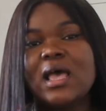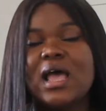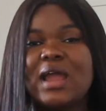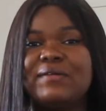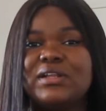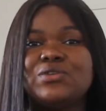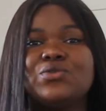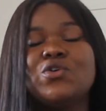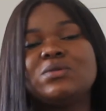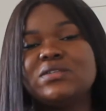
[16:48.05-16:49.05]
I really do
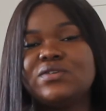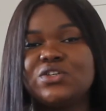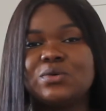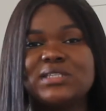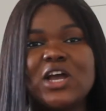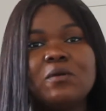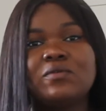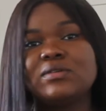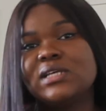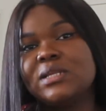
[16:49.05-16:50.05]
hope this video was
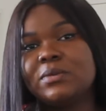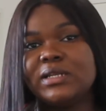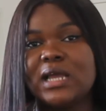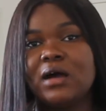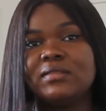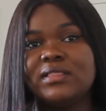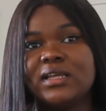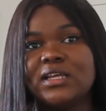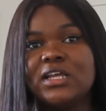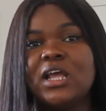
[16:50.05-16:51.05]
helpful to anybody out there